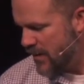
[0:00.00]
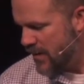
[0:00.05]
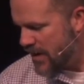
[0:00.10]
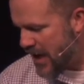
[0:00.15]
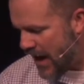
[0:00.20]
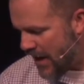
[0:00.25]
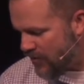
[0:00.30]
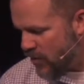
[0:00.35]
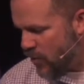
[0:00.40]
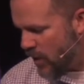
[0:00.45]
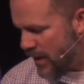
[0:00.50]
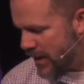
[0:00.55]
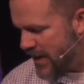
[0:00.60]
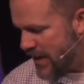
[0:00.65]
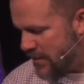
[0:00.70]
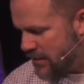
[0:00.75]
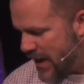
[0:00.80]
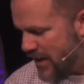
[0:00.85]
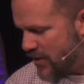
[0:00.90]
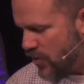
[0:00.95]
Everyone
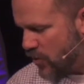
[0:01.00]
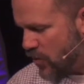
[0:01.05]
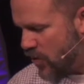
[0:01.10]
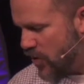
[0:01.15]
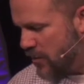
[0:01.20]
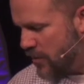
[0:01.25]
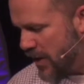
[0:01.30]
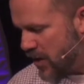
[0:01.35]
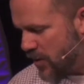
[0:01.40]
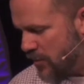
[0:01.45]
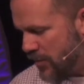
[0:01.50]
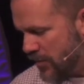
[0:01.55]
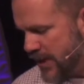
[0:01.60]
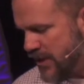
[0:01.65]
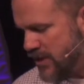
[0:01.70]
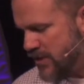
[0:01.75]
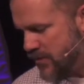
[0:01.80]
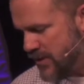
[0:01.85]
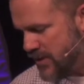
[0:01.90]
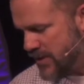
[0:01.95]
can make the world a better
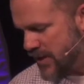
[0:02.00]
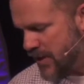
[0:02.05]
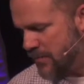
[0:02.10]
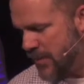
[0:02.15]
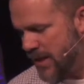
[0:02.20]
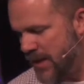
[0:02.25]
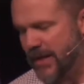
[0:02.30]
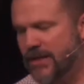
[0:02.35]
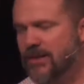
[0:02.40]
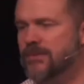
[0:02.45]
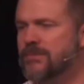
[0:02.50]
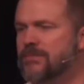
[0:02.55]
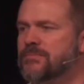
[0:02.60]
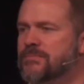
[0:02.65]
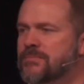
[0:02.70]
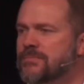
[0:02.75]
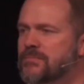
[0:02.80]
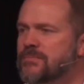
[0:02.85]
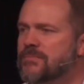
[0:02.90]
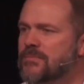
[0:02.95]
place for somebody.
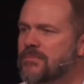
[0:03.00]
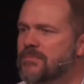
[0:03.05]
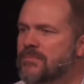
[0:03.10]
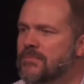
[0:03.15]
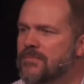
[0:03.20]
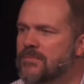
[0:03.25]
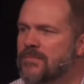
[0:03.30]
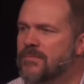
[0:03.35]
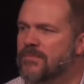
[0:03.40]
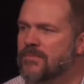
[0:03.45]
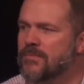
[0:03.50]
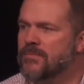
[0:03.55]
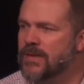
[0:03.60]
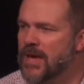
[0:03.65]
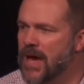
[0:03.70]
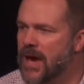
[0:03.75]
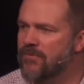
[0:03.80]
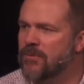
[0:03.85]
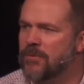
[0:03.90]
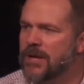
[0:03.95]

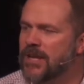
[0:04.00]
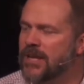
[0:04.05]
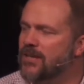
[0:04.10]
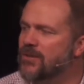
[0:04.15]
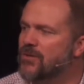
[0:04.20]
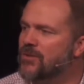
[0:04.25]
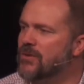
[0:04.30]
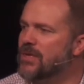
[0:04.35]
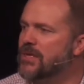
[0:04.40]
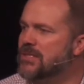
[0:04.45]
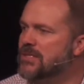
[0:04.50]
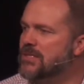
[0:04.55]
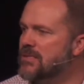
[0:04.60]
Everybody can do this.